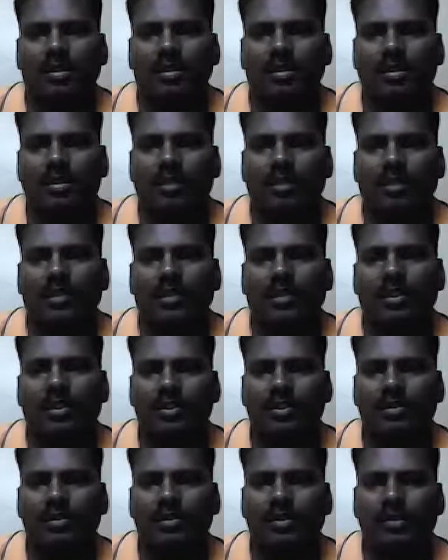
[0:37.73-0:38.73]
The
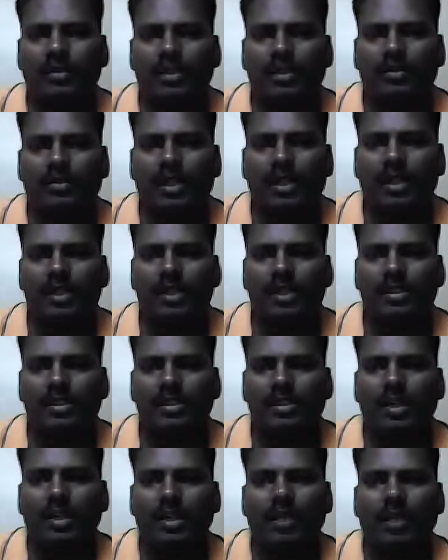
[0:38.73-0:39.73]
methods of investment
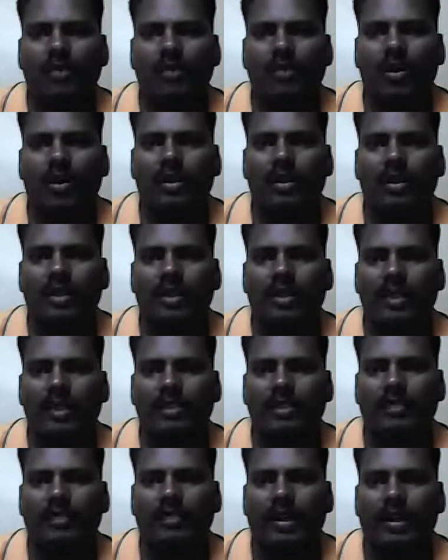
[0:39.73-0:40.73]
analysis are broadly
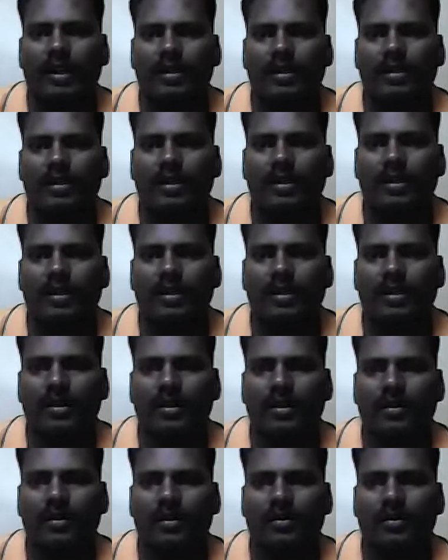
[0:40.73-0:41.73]
classified
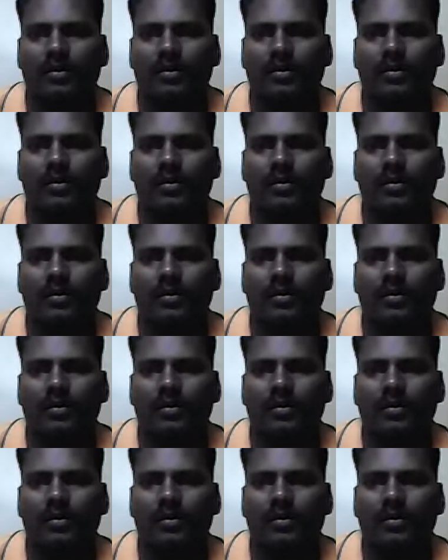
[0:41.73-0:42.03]
into